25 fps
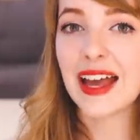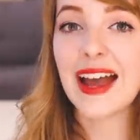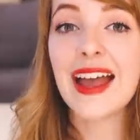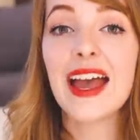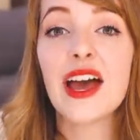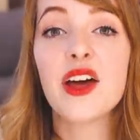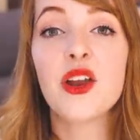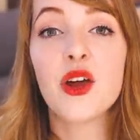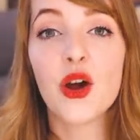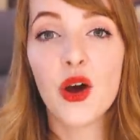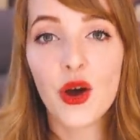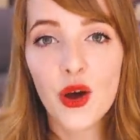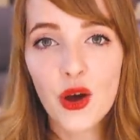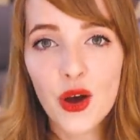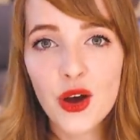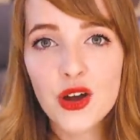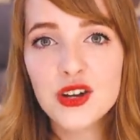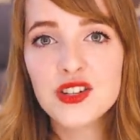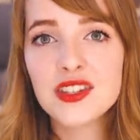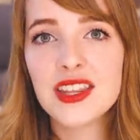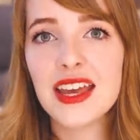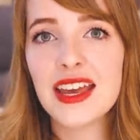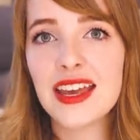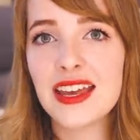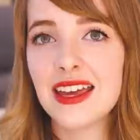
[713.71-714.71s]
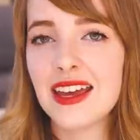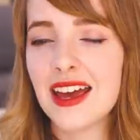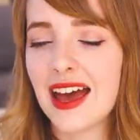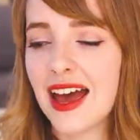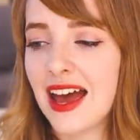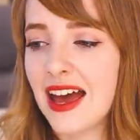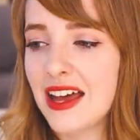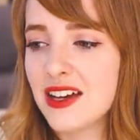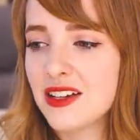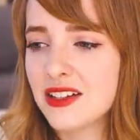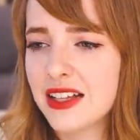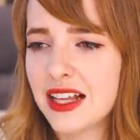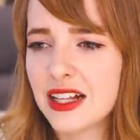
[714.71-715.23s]
I had heard that it
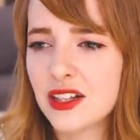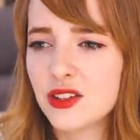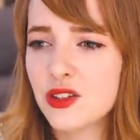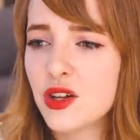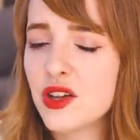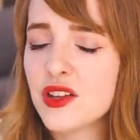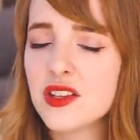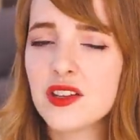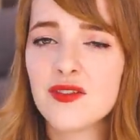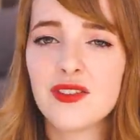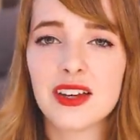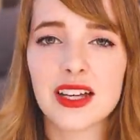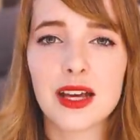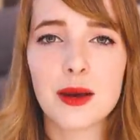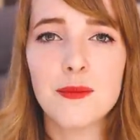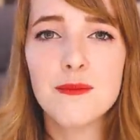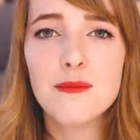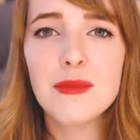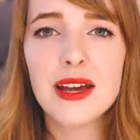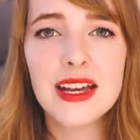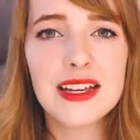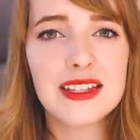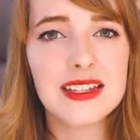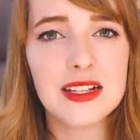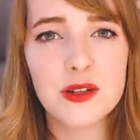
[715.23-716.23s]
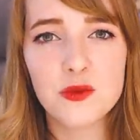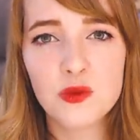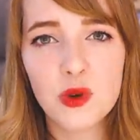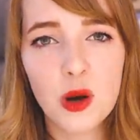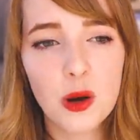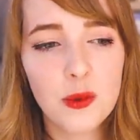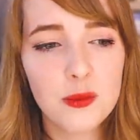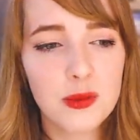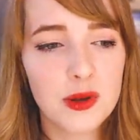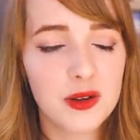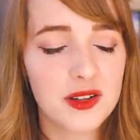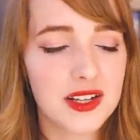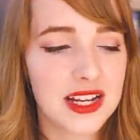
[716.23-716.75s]
had, like, lots of, like, amazing
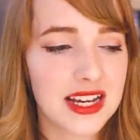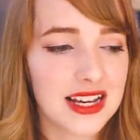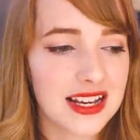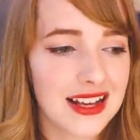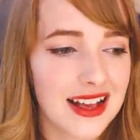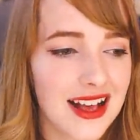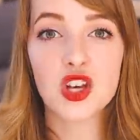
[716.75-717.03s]
world building.